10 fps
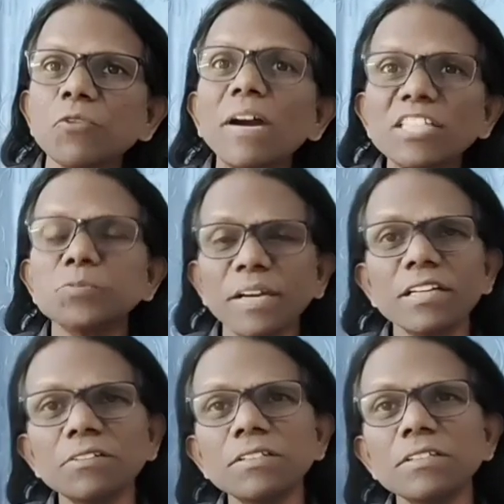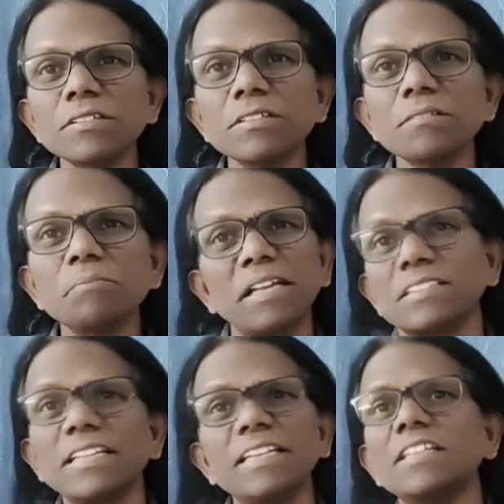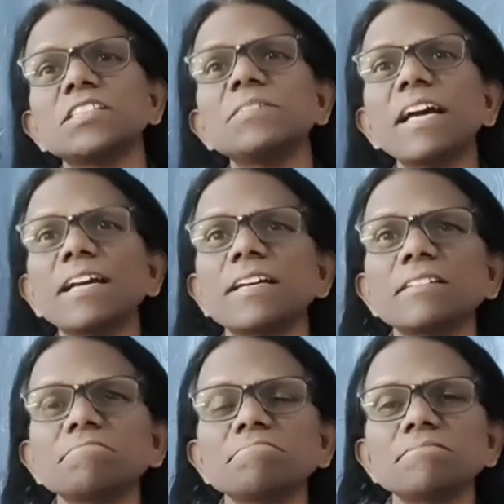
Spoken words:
What is biotower? Biological degradation will occur.